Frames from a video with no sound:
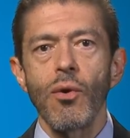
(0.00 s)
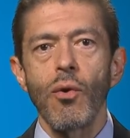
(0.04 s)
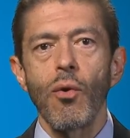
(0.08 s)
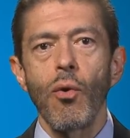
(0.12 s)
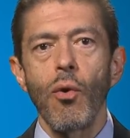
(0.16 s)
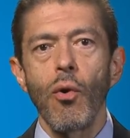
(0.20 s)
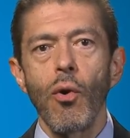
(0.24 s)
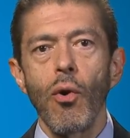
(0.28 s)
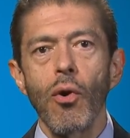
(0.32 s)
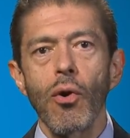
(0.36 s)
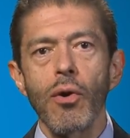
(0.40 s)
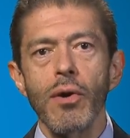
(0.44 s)

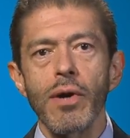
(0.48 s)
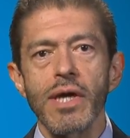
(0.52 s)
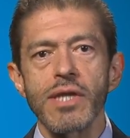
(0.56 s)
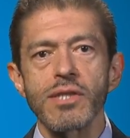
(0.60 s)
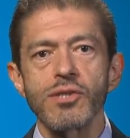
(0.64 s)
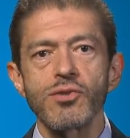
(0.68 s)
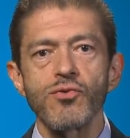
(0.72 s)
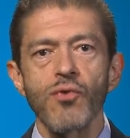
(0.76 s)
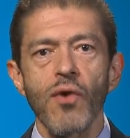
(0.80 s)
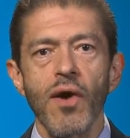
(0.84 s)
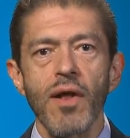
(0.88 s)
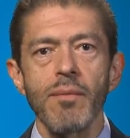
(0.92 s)
or
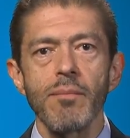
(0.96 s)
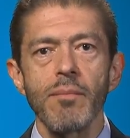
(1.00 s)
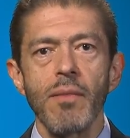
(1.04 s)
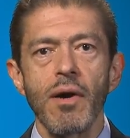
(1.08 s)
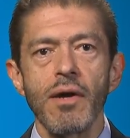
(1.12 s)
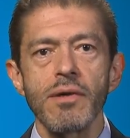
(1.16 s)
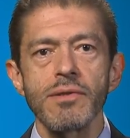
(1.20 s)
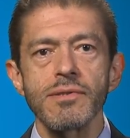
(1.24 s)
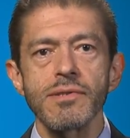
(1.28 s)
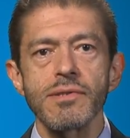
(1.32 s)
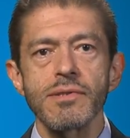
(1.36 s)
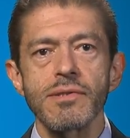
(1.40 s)
at 12
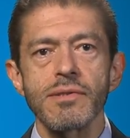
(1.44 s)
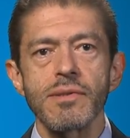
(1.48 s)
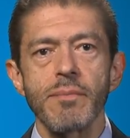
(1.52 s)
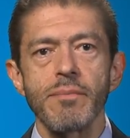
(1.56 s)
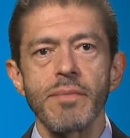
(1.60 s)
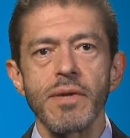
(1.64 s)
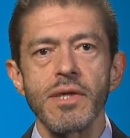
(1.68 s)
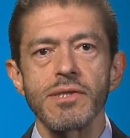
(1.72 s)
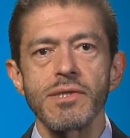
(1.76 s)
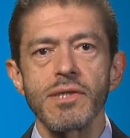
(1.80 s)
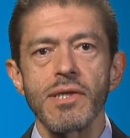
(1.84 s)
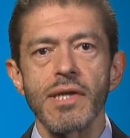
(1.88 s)
months the
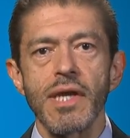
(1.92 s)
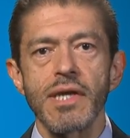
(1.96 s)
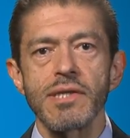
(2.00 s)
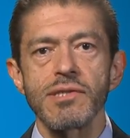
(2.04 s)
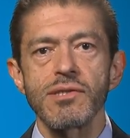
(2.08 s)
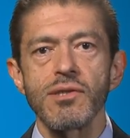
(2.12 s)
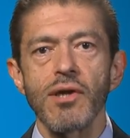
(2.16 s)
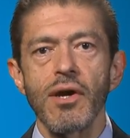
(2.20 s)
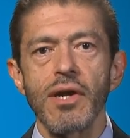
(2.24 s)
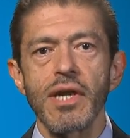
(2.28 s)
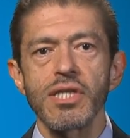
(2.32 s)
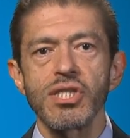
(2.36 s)
patient
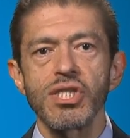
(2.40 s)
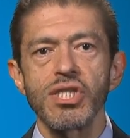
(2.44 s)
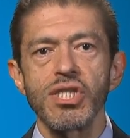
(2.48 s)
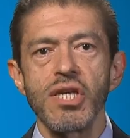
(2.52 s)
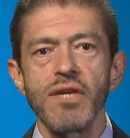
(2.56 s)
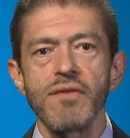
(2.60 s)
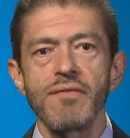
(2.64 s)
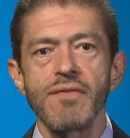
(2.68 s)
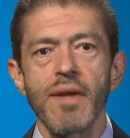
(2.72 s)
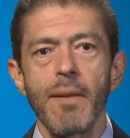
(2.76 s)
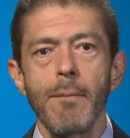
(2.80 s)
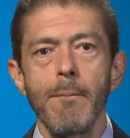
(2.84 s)
has not
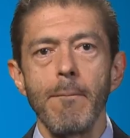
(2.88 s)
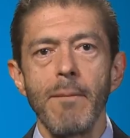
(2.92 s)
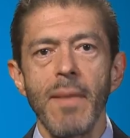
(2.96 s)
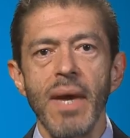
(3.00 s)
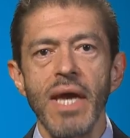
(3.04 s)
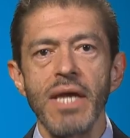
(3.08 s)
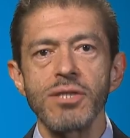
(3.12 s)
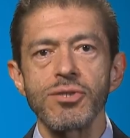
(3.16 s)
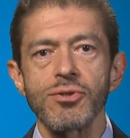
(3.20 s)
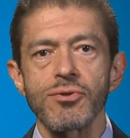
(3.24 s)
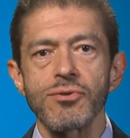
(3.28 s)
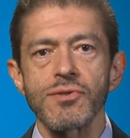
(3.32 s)
achieved a
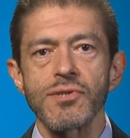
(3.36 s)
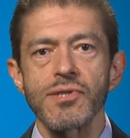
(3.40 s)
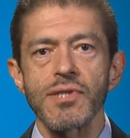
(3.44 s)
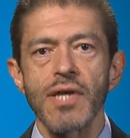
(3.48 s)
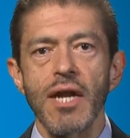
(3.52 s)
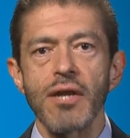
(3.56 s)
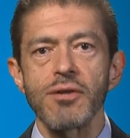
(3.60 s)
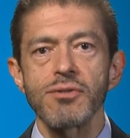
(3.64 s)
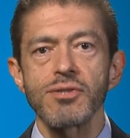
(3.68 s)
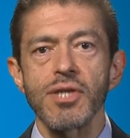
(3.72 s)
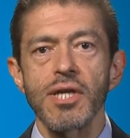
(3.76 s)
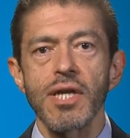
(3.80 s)
major
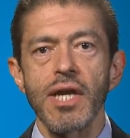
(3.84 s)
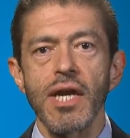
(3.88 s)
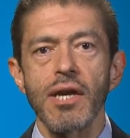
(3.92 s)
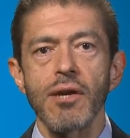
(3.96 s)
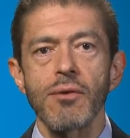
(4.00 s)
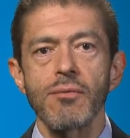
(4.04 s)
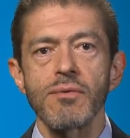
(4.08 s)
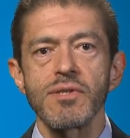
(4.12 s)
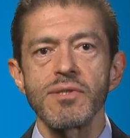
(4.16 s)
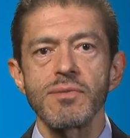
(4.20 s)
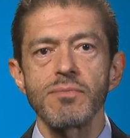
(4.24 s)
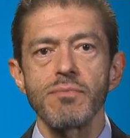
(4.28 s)

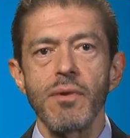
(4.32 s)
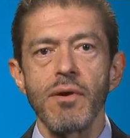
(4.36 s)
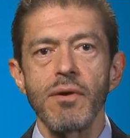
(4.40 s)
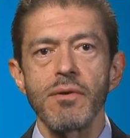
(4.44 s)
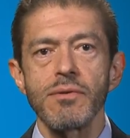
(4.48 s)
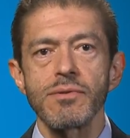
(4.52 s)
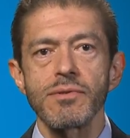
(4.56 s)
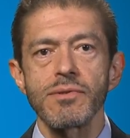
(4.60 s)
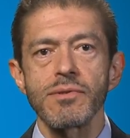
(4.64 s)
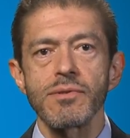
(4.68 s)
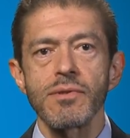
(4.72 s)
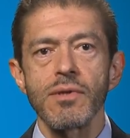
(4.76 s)
cytogenetic
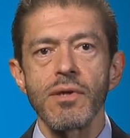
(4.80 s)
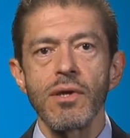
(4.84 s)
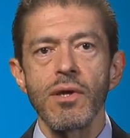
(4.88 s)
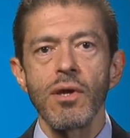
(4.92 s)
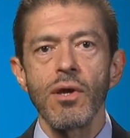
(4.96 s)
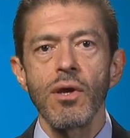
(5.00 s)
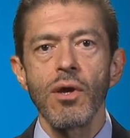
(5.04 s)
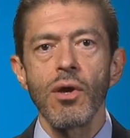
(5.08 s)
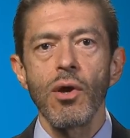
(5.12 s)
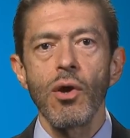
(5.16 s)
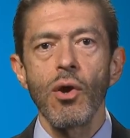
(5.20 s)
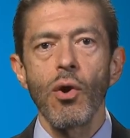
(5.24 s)
response,
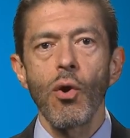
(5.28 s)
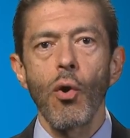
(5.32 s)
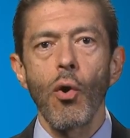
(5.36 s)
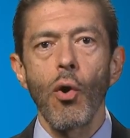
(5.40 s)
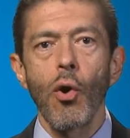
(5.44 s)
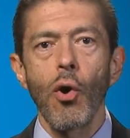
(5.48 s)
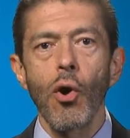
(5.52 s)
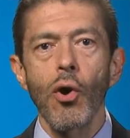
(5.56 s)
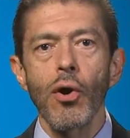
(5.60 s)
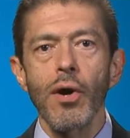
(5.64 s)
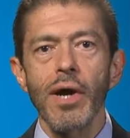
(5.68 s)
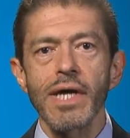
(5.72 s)

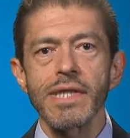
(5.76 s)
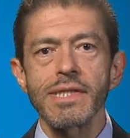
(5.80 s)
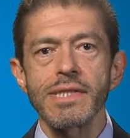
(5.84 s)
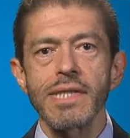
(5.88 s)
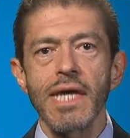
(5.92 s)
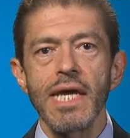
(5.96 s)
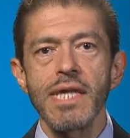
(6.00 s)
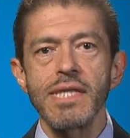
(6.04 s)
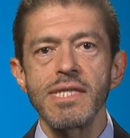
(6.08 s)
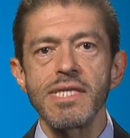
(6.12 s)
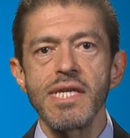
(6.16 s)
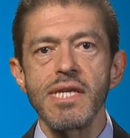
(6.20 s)
or at
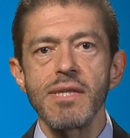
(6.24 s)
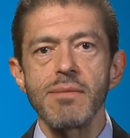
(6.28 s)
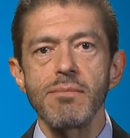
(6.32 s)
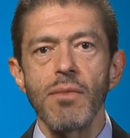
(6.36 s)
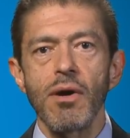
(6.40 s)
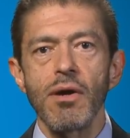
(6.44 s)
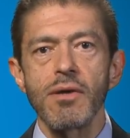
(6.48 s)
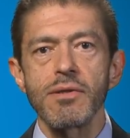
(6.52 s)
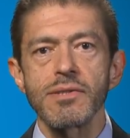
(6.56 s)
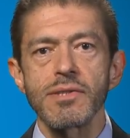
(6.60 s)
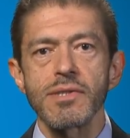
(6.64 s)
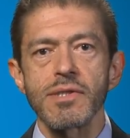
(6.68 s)
18
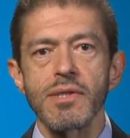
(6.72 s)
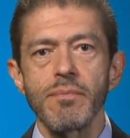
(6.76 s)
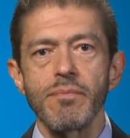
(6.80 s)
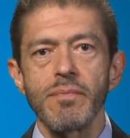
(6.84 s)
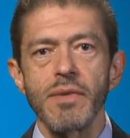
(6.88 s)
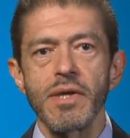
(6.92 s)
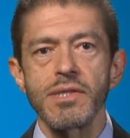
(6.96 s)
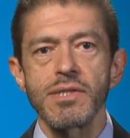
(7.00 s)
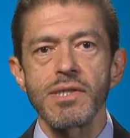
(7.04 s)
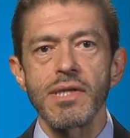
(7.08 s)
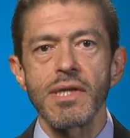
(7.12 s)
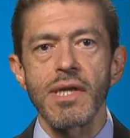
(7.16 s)
months, the
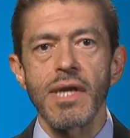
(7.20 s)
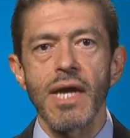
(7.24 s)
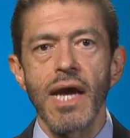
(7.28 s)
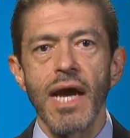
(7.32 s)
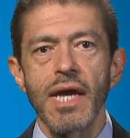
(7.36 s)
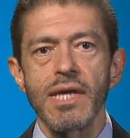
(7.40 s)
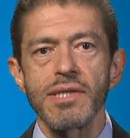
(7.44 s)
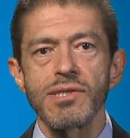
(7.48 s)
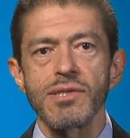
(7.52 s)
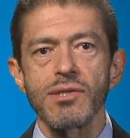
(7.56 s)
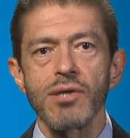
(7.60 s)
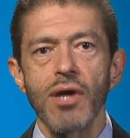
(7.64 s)
patient
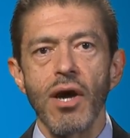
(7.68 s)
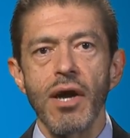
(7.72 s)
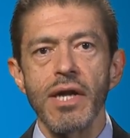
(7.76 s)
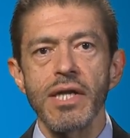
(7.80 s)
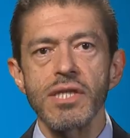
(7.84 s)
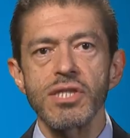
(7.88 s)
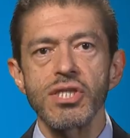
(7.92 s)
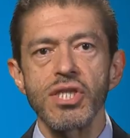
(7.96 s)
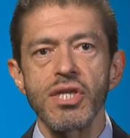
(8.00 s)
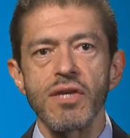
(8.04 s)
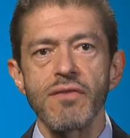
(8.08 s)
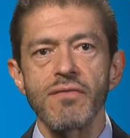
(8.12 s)
has not
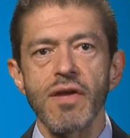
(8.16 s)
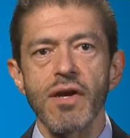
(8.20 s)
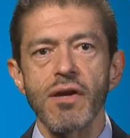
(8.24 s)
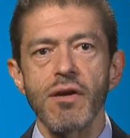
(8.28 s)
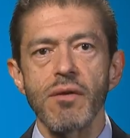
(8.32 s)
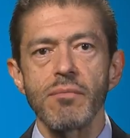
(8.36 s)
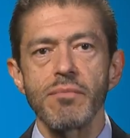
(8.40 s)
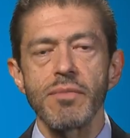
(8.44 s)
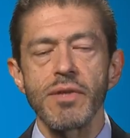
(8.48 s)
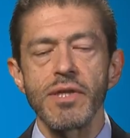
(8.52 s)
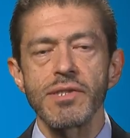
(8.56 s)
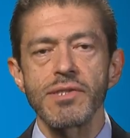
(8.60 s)
achieved a
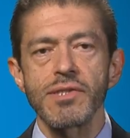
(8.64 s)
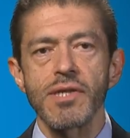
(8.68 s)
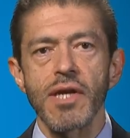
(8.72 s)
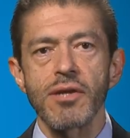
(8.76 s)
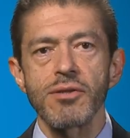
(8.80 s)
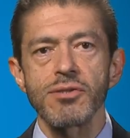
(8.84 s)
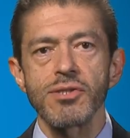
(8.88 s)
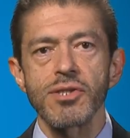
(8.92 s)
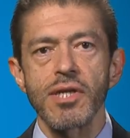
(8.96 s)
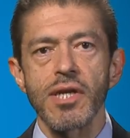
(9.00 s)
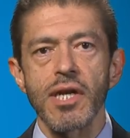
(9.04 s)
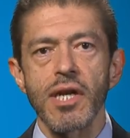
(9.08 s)
complete
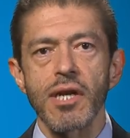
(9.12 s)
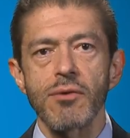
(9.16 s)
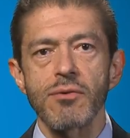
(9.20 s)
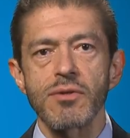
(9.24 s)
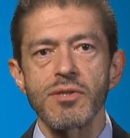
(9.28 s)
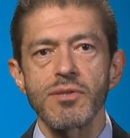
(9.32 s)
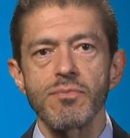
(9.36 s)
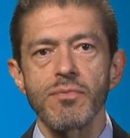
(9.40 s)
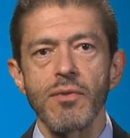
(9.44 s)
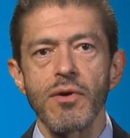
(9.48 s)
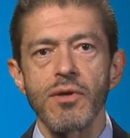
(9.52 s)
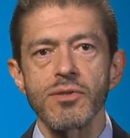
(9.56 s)
cytogenetic
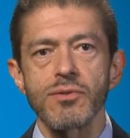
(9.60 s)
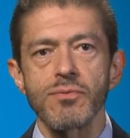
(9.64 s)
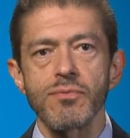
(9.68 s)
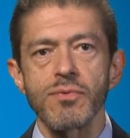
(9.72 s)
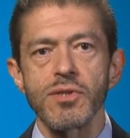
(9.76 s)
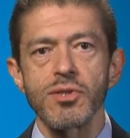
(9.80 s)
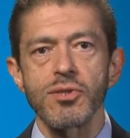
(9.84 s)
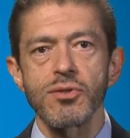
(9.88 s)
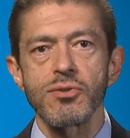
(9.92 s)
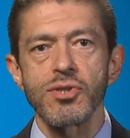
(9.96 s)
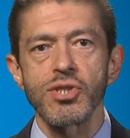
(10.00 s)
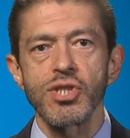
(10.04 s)
response,
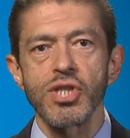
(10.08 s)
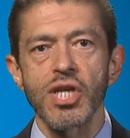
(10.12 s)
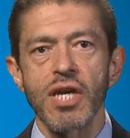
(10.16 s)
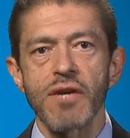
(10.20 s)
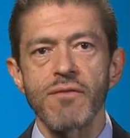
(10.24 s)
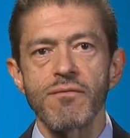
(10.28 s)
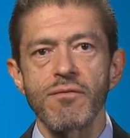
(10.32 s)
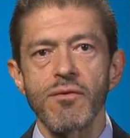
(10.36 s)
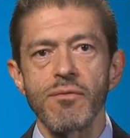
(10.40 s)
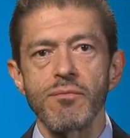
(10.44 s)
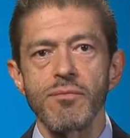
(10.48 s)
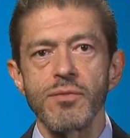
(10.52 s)
we should
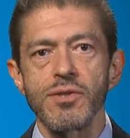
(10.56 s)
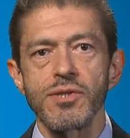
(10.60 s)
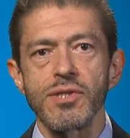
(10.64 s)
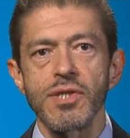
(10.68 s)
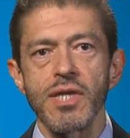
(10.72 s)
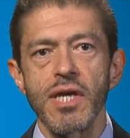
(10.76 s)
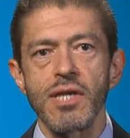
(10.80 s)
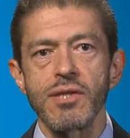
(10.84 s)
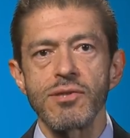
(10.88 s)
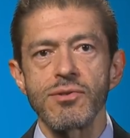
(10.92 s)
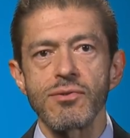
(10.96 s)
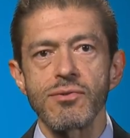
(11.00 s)
check for
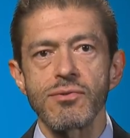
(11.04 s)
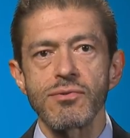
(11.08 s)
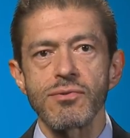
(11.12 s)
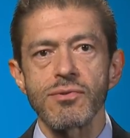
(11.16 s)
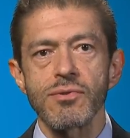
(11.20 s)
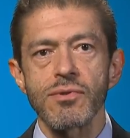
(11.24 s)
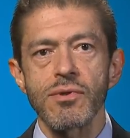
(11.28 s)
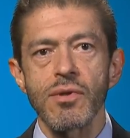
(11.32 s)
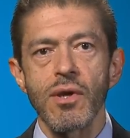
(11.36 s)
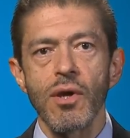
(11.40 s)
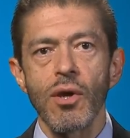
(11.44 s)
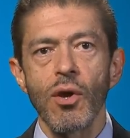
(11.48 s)
mutations.